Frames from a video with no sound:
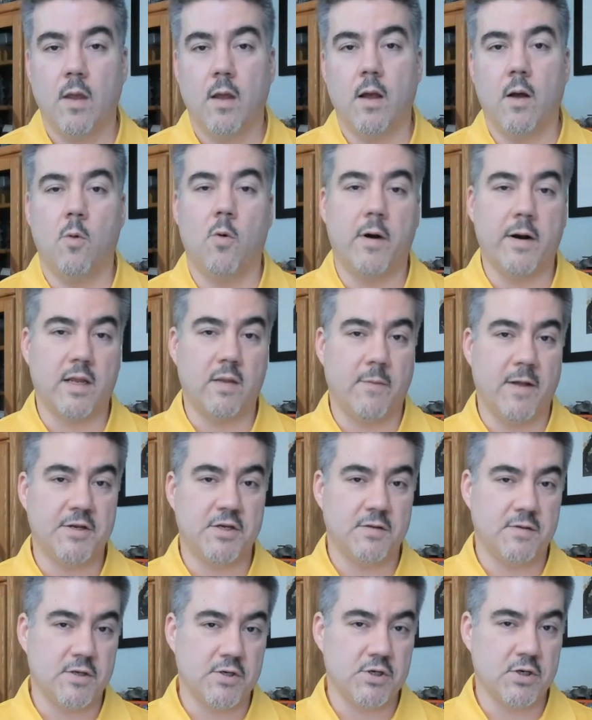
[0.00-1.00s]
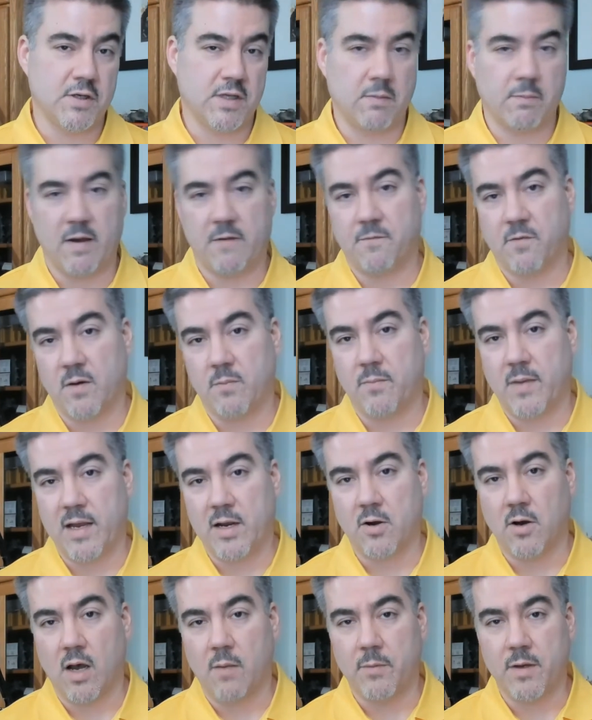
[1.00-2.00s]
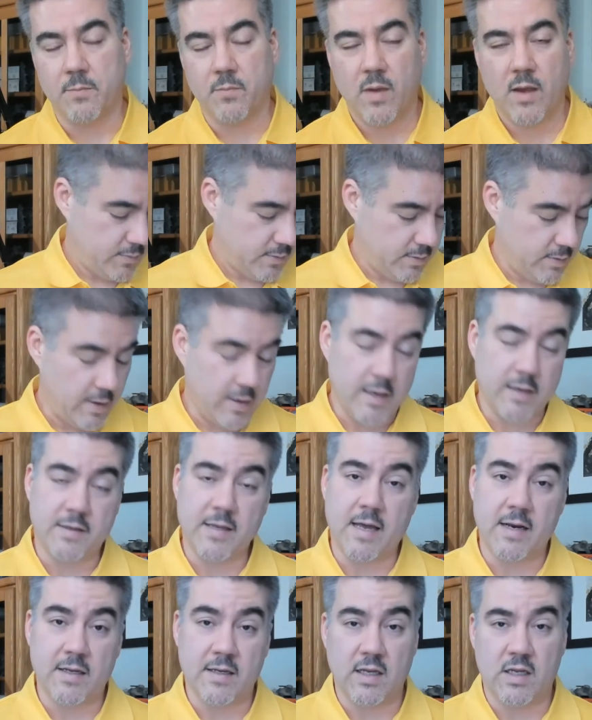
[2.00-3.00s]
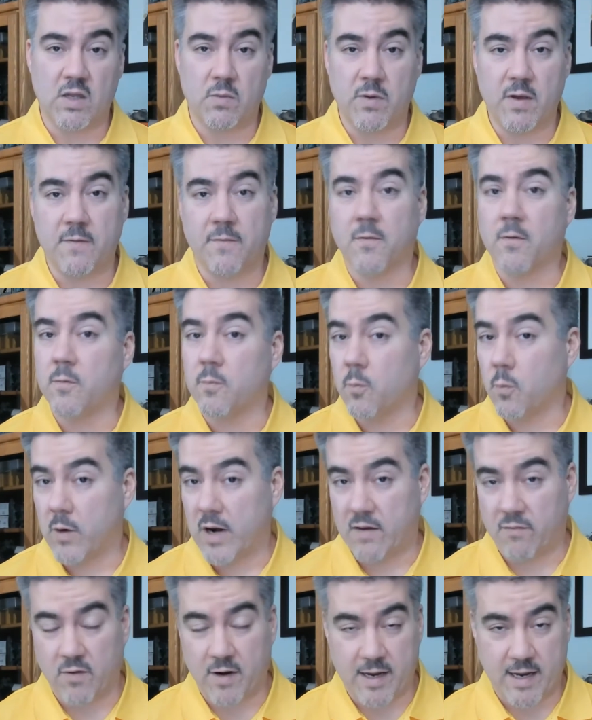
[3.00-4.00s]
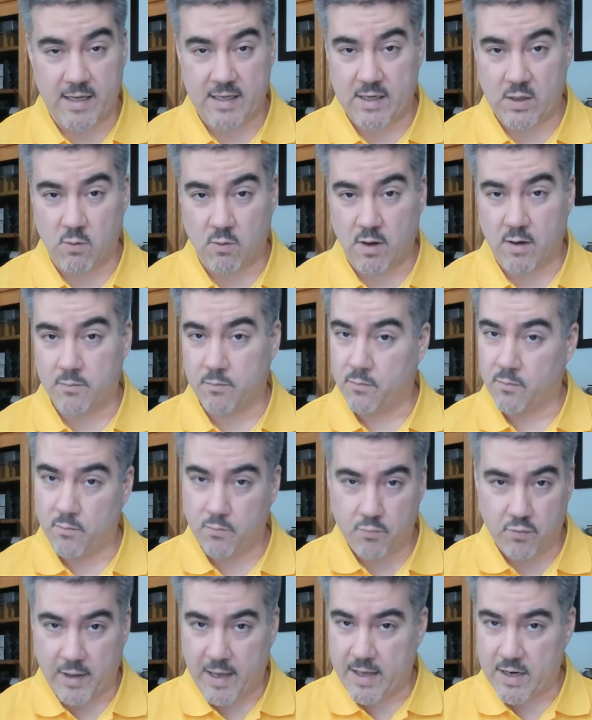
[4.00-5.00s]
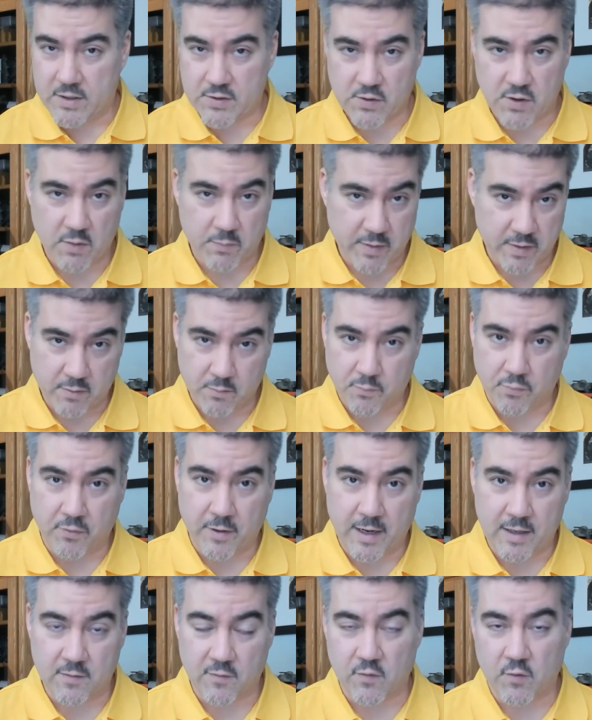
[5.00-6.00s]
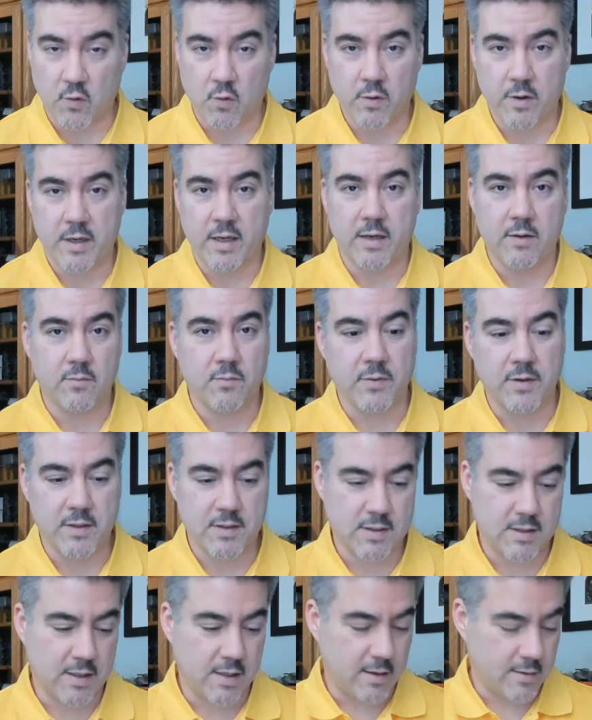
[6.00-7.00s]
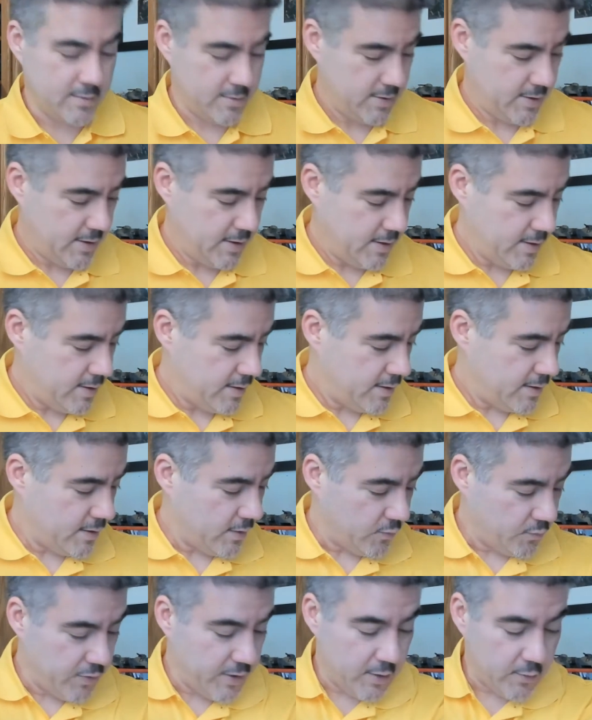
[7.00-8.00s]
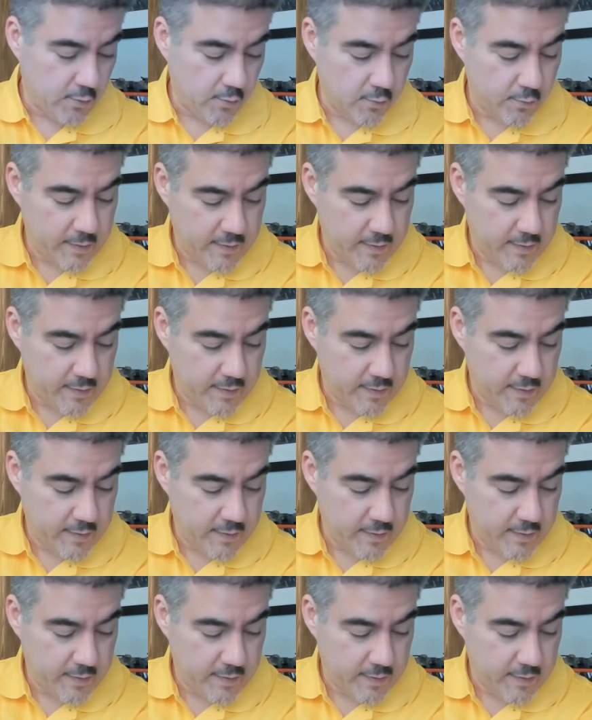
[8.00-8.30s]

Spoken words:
I wanted to mention this shirt that my friend Ben got me. He intended it to be for whenever I get to go out and play in a tournament and play in a store again, but it's pretty cool.